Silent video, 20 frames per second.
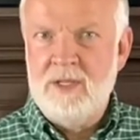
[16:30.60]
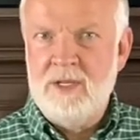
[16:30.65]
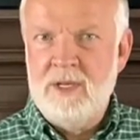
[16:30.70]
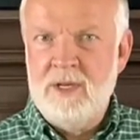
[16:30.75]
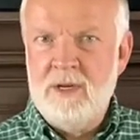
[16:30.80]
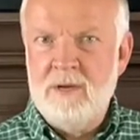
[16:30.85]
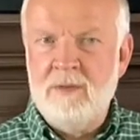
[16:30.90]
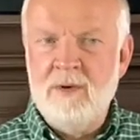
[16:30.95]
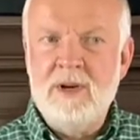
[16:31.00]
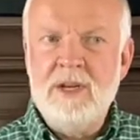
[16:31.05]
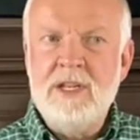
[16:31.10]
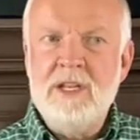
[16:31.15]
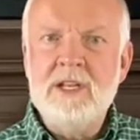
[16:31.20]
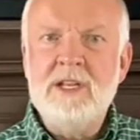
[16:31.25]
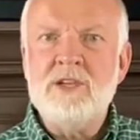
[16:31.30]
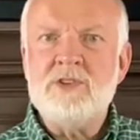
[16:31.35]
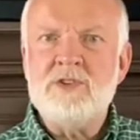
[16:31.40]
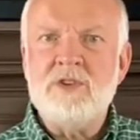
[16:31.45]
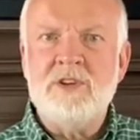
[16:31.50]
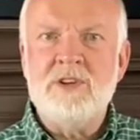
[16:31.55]
where he
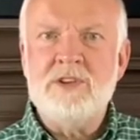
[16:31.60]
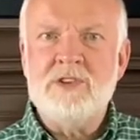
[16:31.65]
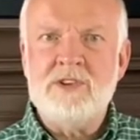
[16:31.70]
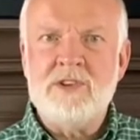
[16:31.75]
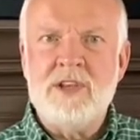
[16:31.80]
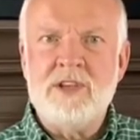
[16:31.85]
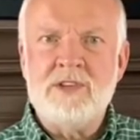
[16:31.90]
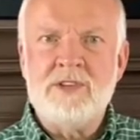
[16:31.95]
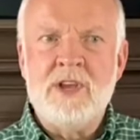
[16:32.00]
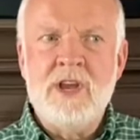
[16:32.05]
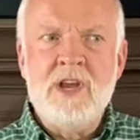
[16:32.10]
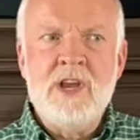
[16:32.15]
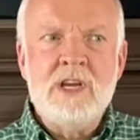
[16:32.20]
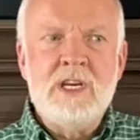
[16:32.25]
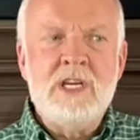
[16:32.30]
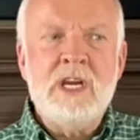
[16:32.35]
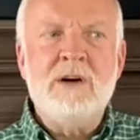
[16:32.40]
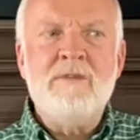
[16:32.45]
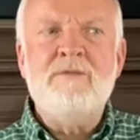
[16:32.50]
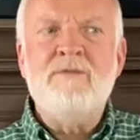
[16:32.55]
initially says,
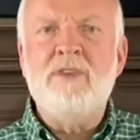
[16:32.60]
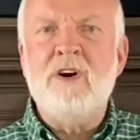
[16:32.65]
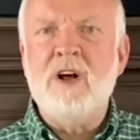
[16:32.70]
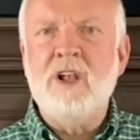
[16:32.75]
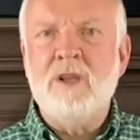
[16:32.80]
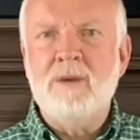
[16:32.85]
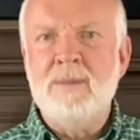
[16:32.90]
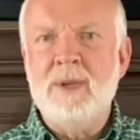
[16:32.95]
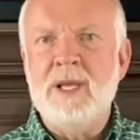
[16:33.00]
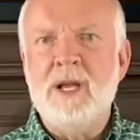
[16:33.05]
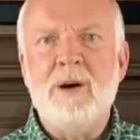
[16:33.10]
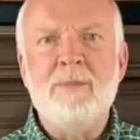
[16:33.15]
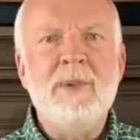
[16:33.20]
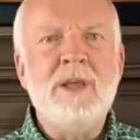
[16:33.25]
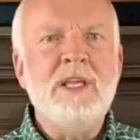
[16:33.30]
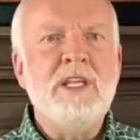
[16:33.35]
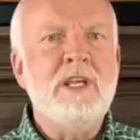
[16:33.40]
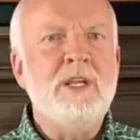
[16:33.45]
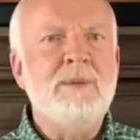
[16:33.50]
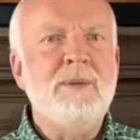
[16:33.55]
Come follow me, I'll
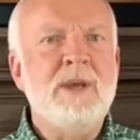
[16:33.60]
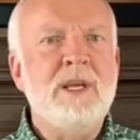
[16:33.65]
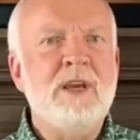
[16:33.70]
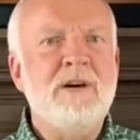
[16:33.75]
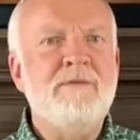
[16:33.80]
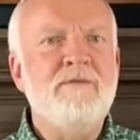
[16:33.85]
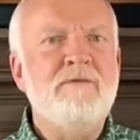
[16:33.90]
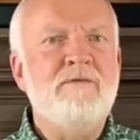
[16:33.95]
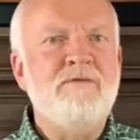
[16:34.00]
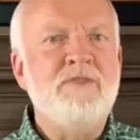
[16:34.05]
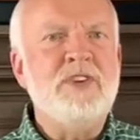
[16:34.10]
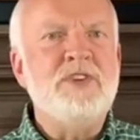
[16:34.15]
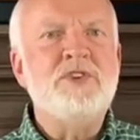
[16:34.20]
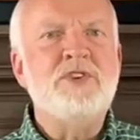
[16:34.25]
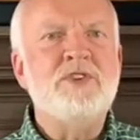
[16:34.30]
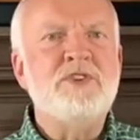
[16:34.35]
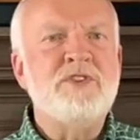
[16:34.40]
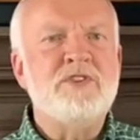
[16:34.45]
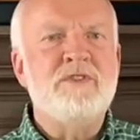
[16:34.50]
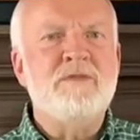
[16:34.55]
make you to become
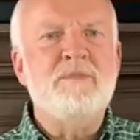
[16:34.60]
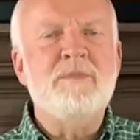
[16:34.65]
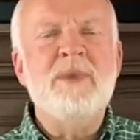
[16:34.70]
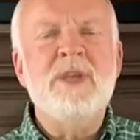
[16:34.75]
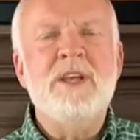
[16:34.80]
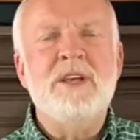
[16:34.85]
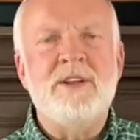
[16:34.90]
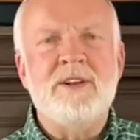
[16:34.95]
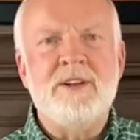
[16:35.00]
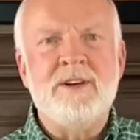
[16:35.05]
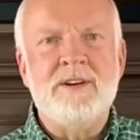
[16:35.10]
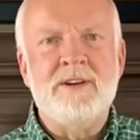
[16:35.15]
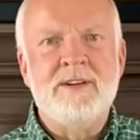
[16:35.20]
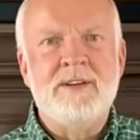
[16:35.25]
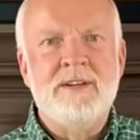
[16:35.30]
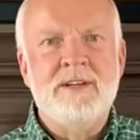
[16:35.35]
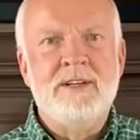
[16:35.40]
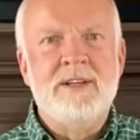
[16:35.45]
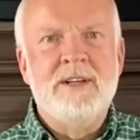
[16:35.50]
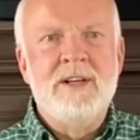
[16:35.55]
fishers of men.
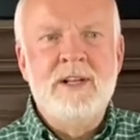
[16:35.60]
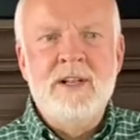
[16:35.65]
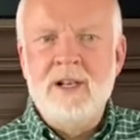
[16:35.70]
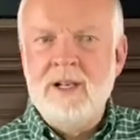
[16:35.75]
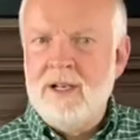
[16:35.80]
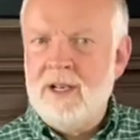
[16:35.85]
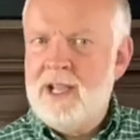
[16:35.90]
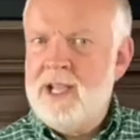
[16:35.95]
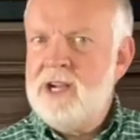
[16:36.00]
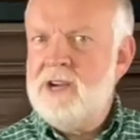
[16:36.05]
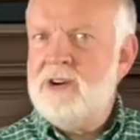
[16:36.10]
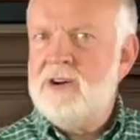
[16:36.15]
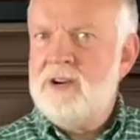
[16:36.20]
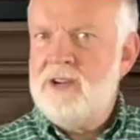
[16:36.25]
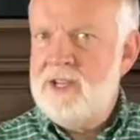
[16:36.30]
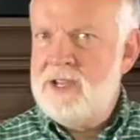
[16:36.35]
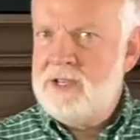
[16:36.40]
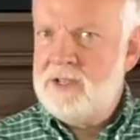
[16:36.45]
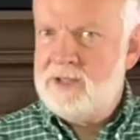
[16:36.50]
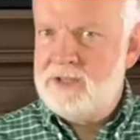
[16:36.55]
Later,
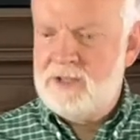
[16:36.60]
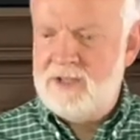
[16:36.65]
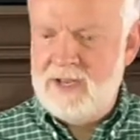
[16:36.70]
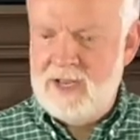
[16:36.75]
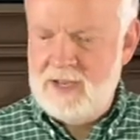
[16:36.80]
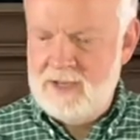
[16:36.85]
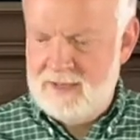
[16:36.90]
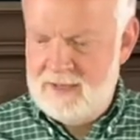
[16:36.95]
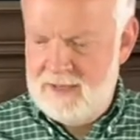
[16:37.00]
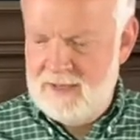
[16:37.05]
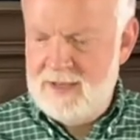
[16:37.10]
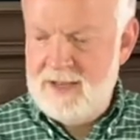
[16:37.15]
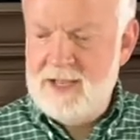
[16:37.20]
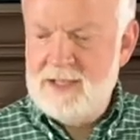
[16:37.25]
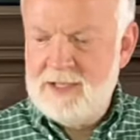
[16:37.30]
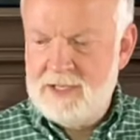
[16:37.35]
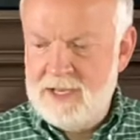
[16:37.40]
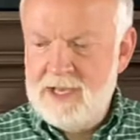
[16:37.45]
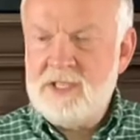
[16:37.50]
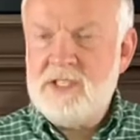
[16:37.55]
he's, he
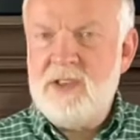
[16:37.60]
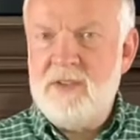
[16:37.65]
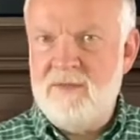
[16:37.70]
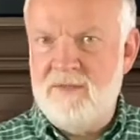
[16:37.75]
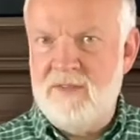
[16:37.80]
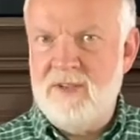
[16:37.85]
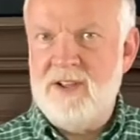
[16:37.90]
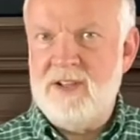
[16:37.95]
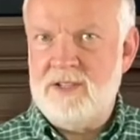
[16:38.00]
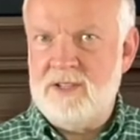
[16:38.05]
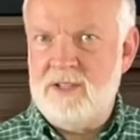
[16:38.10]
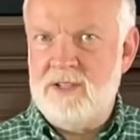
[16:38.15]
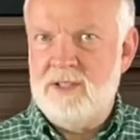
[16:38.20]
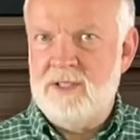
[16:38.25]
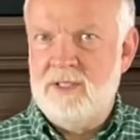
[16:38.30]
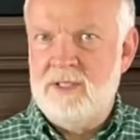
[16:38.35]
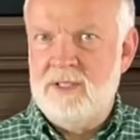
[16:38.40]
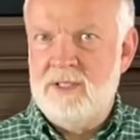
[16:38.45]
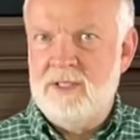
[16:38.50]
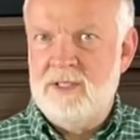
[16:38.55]
is this event,
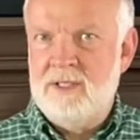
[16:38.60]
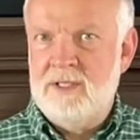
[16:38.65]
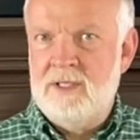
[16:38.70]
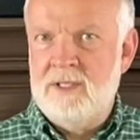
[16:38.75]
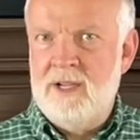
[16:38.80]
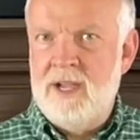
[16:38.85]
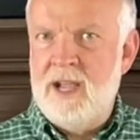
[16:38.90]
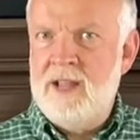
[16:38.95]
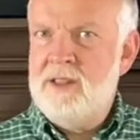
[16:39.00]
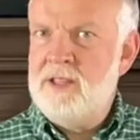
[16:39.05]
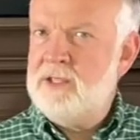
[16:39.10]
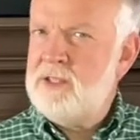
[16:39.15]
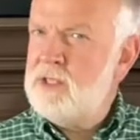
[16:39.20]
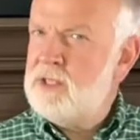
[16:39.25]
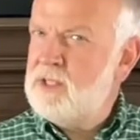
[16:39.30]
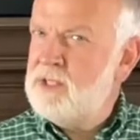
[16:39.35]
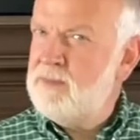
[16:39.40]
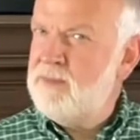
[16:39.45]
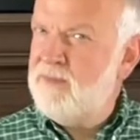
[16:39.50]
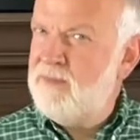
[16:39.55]
and this
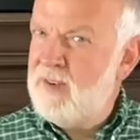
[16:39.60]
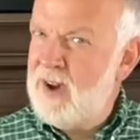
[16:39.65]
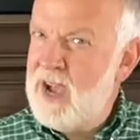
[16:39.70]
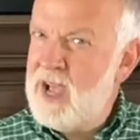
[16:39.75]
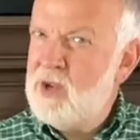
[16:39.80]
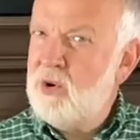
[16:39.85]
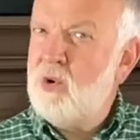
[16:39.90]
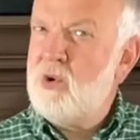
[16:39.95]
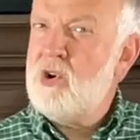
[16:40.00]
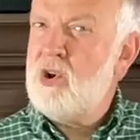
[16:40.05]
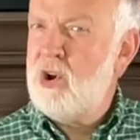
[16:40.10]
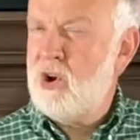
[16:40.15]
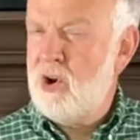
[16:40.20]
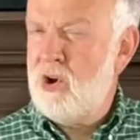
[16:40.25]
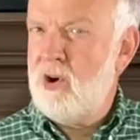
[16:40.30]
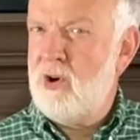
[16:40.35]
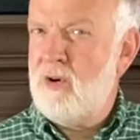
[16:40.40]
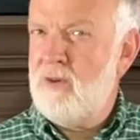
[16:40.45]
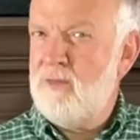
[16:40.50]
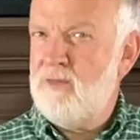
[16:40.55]
is the final
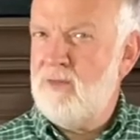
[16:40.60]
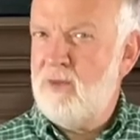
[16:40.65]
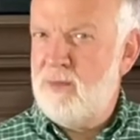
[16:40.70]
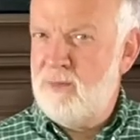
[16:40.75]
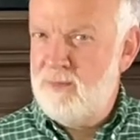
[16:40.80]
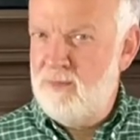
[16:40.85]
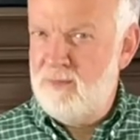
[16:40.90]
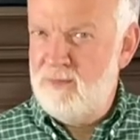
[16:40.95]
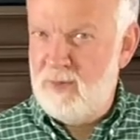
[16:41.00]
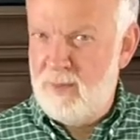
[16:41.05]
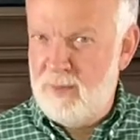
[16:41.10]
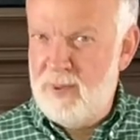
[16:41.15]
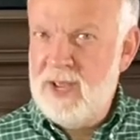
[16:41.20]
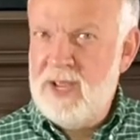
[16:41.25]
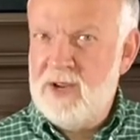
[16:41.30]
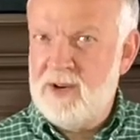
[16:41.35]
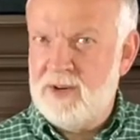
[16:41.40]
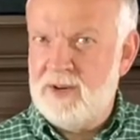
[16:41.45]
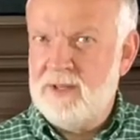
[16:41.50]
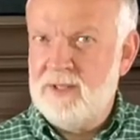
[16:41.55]
call for, for
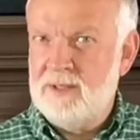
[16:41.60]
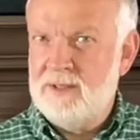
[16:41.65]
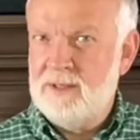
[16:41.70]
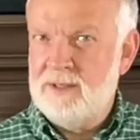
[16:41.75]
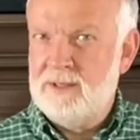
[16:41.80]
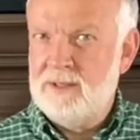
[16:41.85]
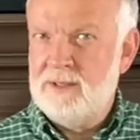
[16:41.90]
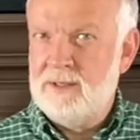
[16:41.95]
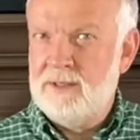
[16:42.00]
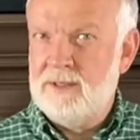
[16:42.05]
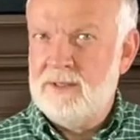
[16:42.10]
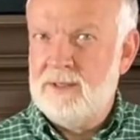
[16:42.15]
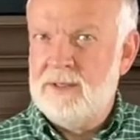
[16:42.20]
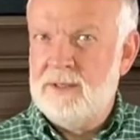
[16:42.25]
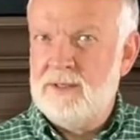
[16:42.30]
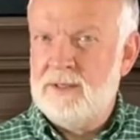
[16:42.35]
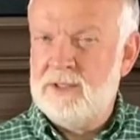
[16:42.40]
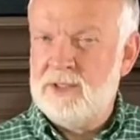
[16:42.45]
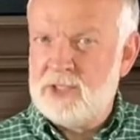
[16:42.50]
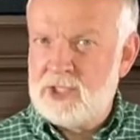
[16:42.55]
Peter,
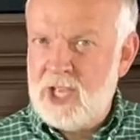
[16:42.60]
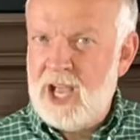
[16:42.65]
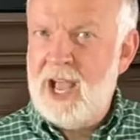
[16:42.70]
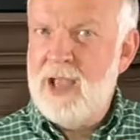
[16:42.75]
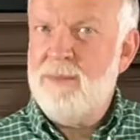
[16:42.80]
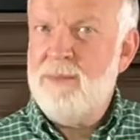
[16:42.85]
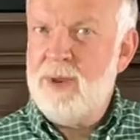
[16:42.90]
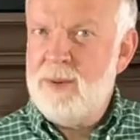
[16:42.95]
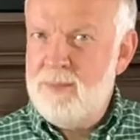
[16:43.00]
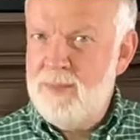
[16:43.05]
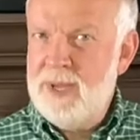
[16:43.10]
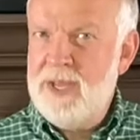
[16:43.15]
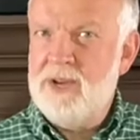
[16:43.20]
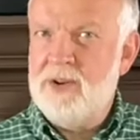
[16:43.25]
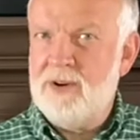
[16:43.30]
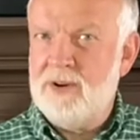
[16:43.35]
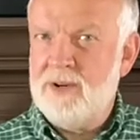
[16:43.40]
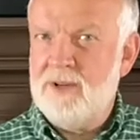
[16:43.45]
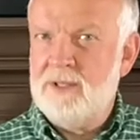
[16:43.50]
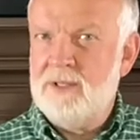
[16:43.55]
Simon
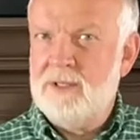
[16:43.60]
Peter,